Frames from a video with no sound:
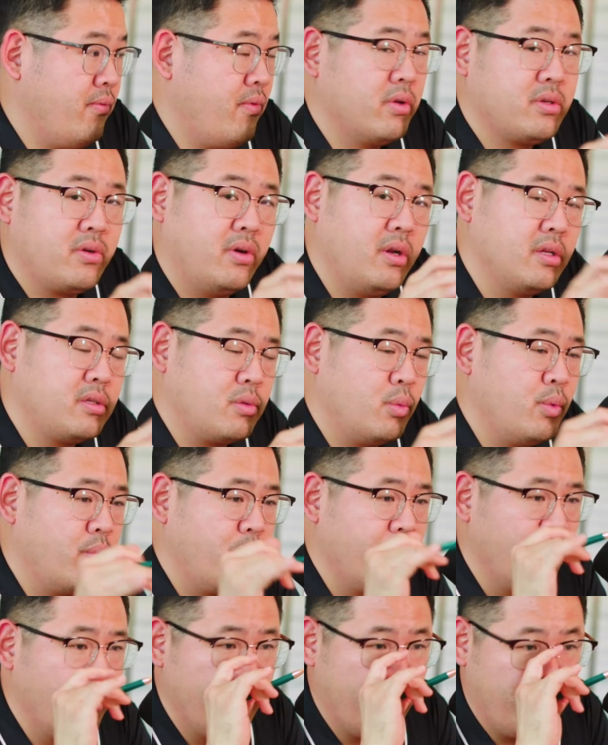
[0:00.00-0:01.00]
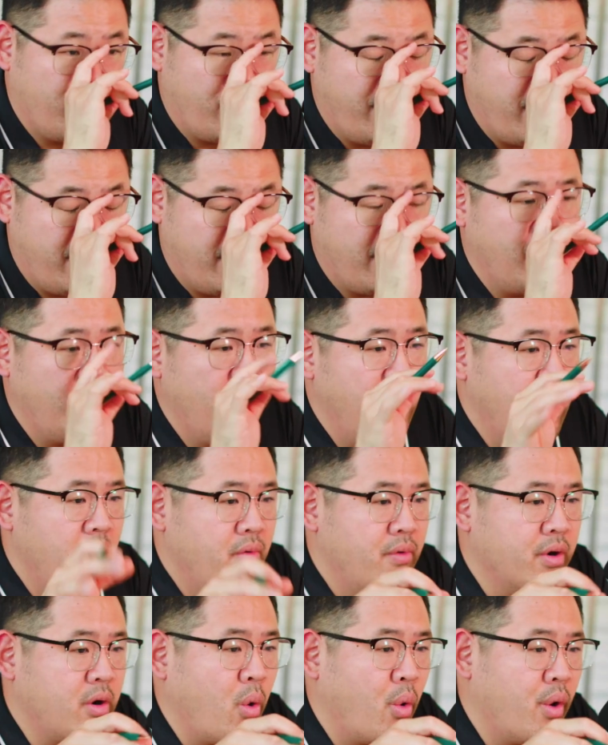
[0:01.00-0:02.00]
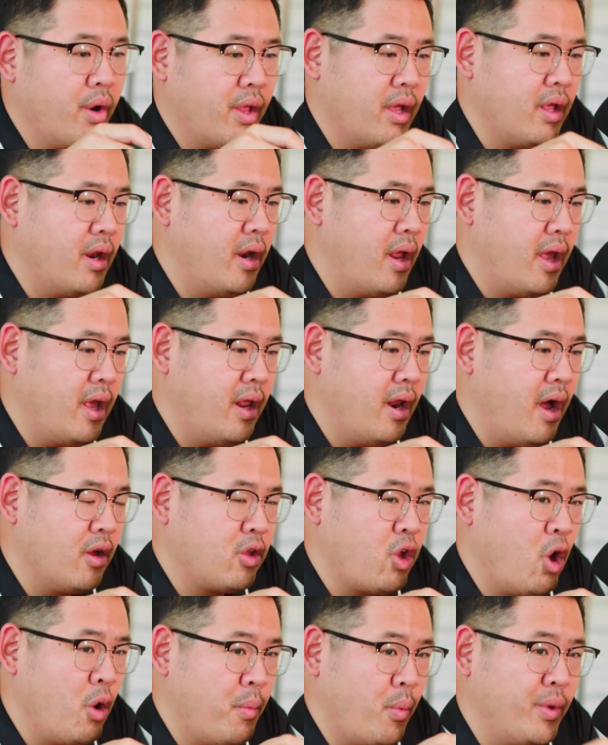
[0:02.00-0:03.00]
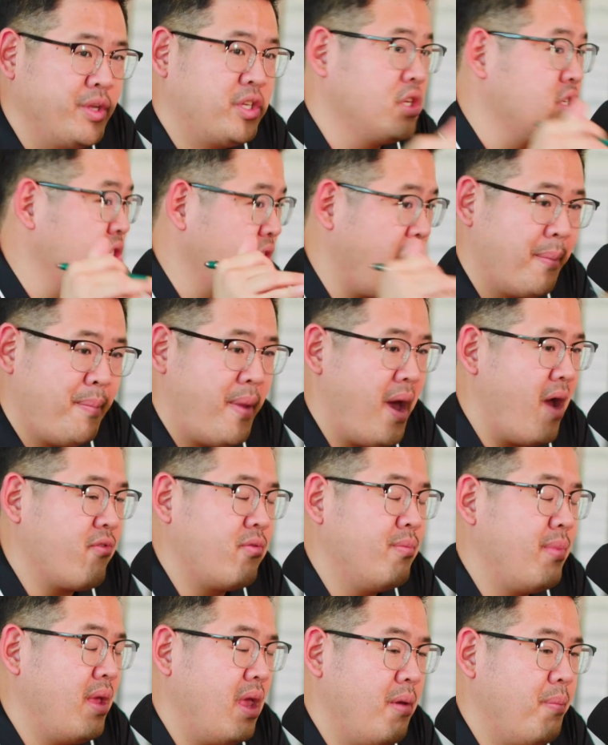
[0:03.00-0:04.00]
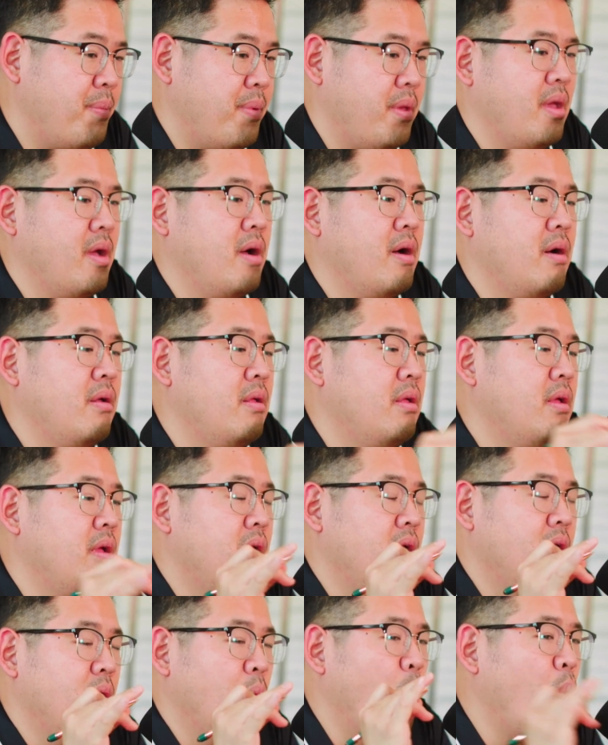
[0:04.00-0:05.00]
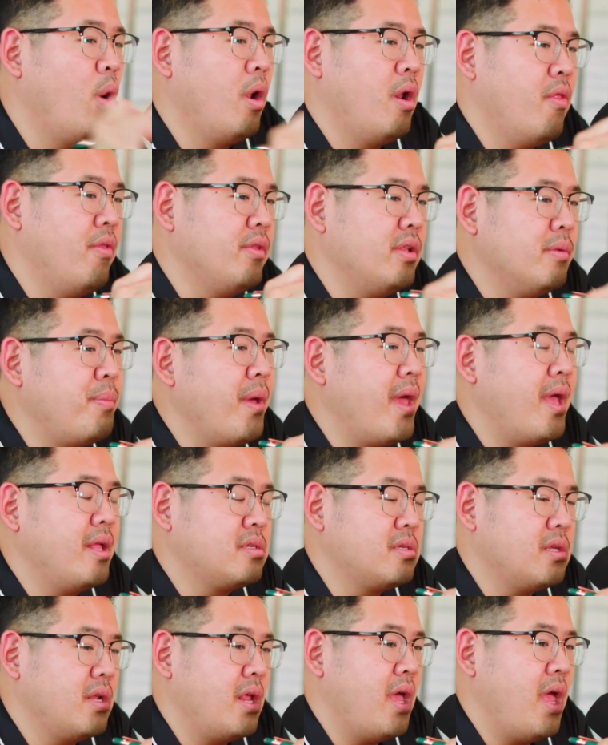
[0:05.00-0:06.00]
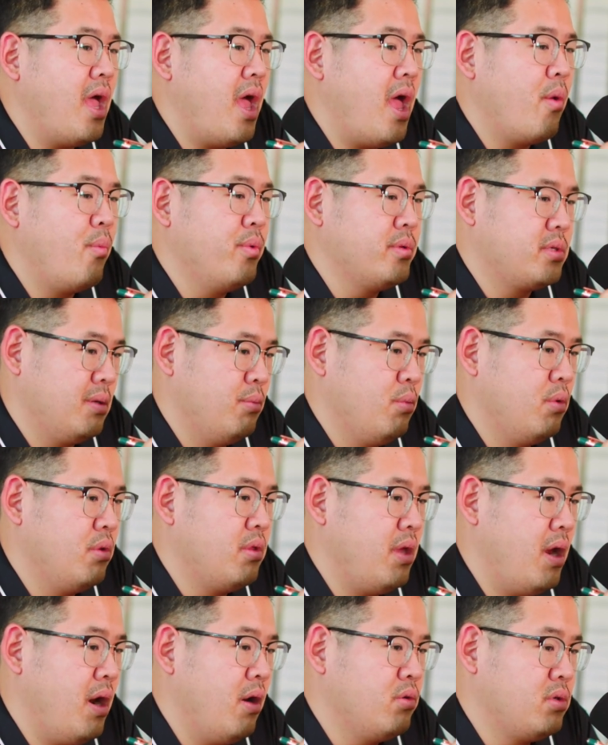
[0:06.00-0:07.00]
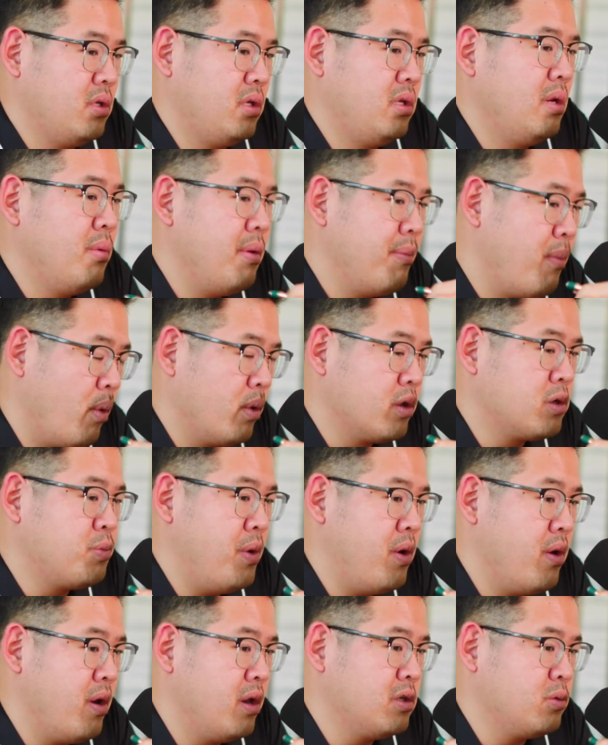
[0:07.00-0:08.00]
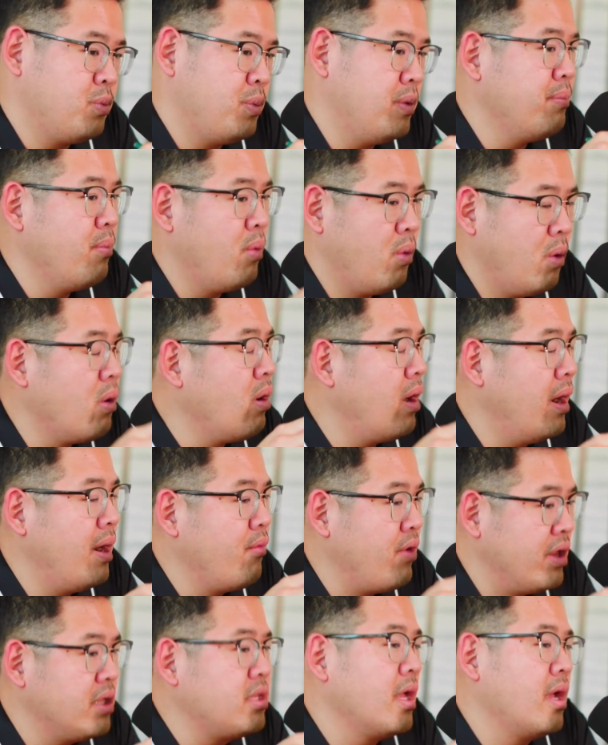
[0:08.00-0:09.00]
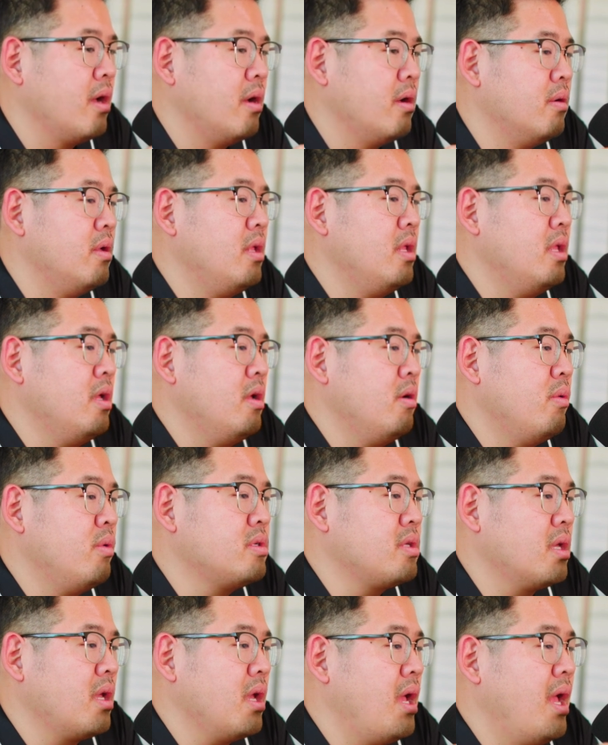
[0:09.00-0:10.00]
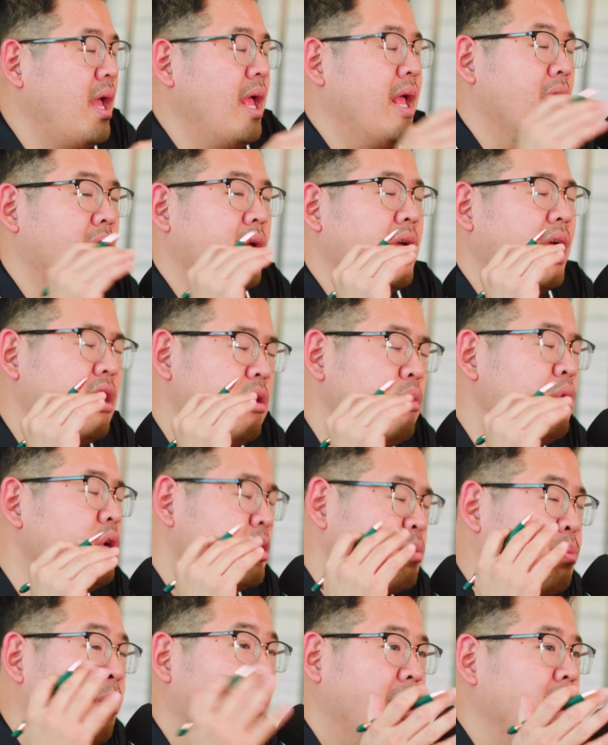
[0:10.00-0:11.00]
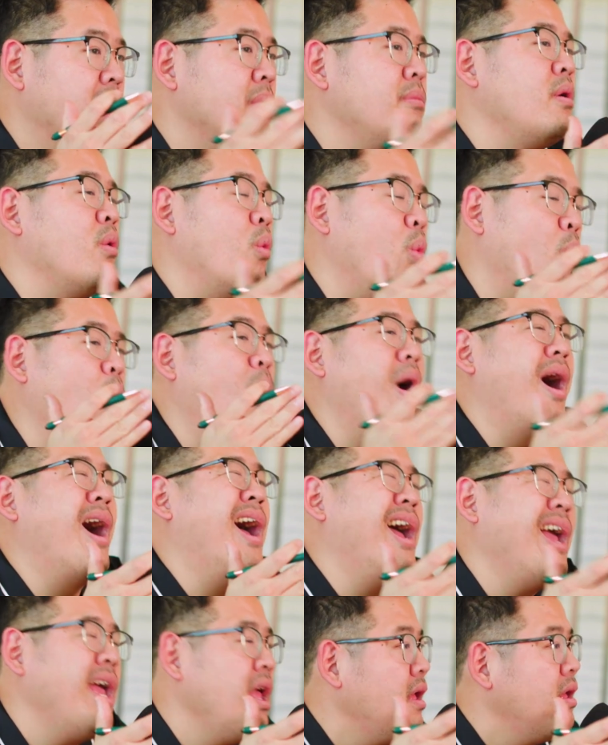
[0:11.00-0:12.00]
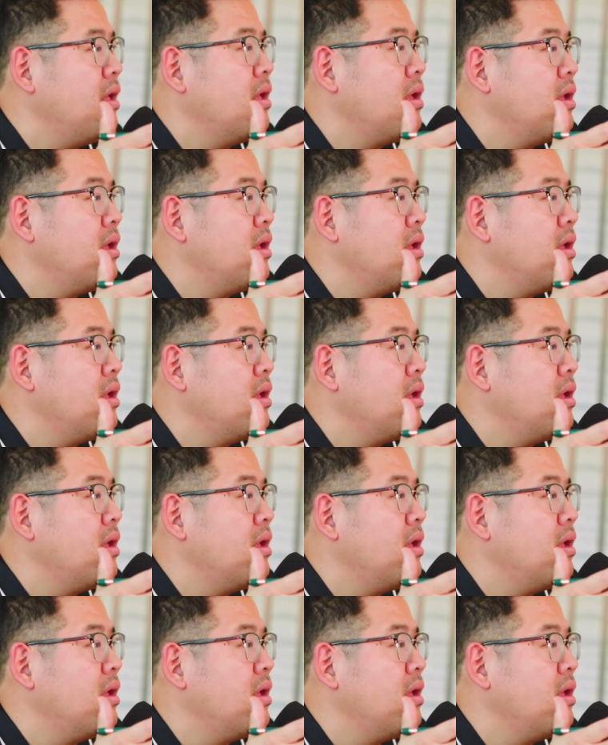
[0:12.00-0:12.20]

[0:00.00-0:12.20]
For those who are listening, we're recording in October. We just got back from APL. One of the debates that I had with someone there who's a little bit more experienced but more at retail was like, "Can you explain to me why?